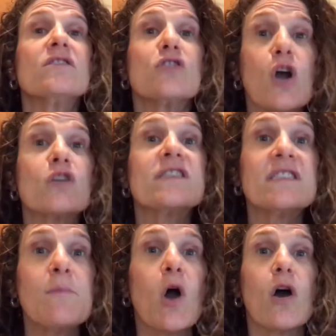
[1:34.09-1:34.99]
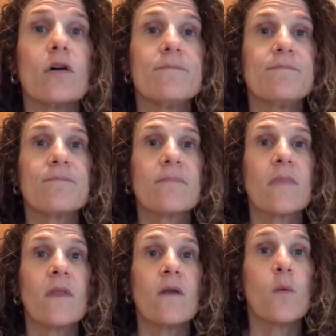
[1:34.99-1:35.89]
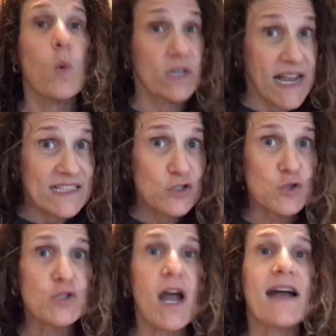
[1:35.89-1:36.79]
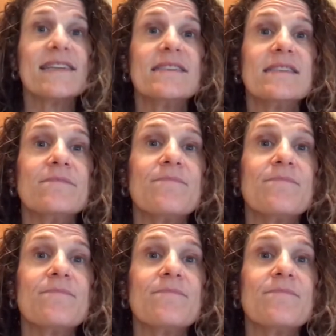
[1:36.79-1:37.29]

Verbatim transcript: start small. Want to exercise?